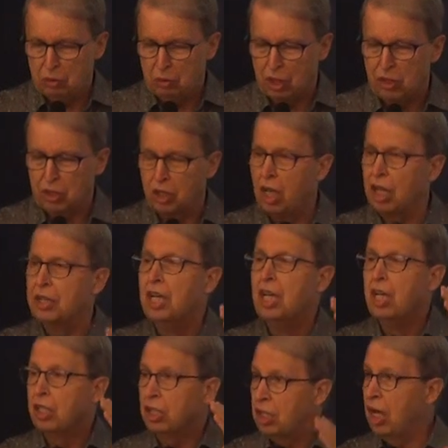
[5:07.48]
to honor God,
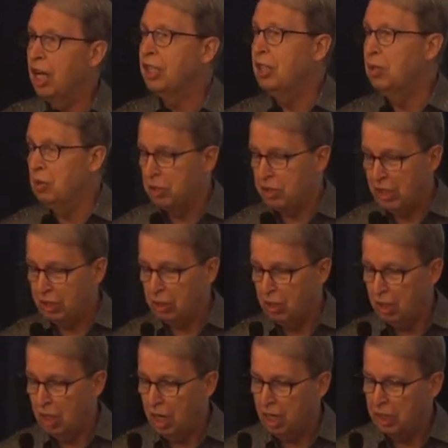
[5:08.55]
God looks at
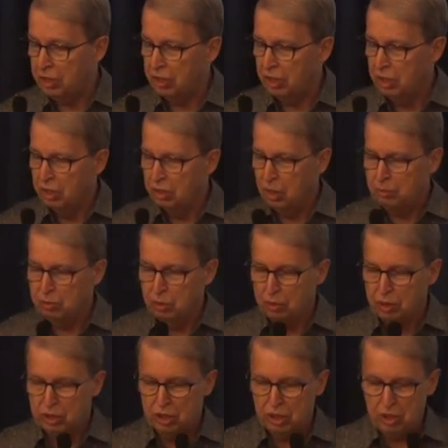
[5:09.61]
our heart the
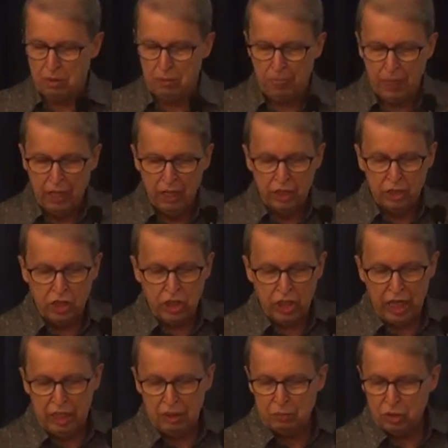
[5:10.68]
purity.
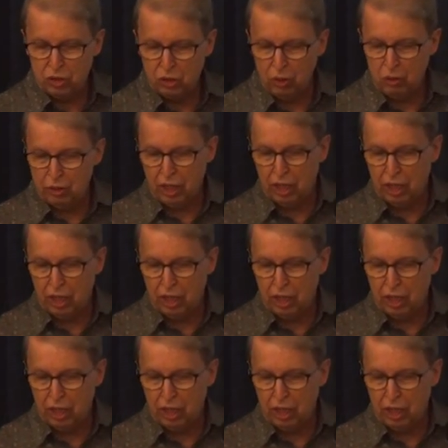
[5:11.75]
James told